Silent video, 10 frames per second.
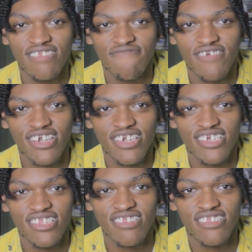
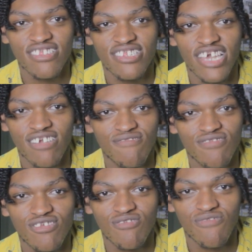fucking Deku
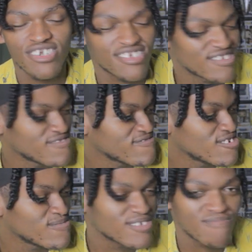situation, you
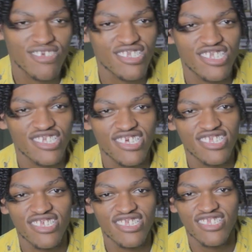feel me? Piece of shit.
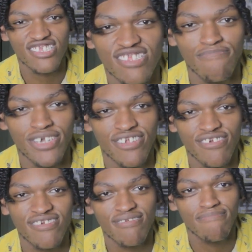Just
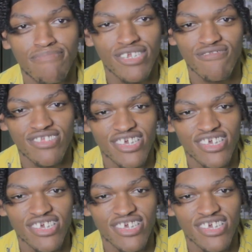bitter. Bitter as